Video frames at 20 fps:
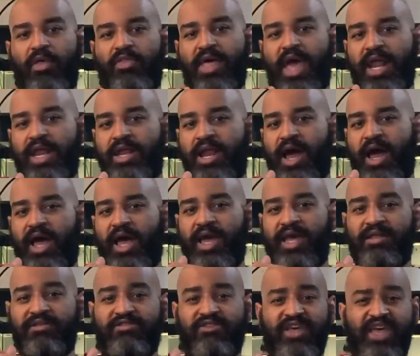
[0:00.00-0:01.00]
that
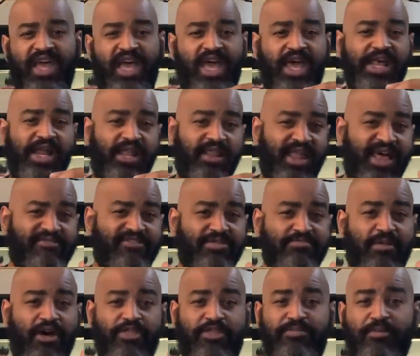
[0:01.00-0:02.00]
9, 10, 11
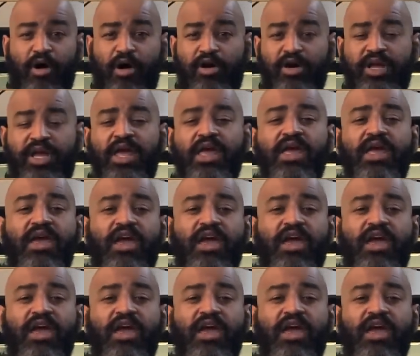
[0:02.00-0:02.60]
month mark